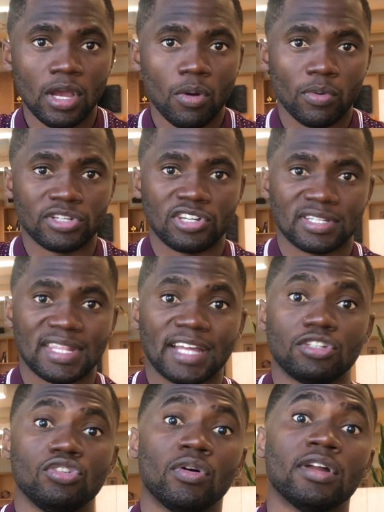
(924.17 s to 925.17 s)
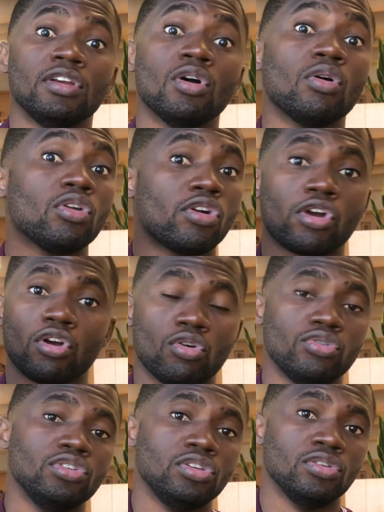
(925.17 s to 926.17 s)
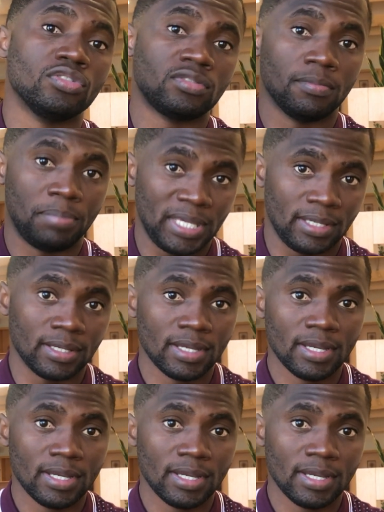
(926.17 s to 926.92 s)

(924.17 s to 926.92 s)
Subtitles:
which is that you are no longer who you used to be.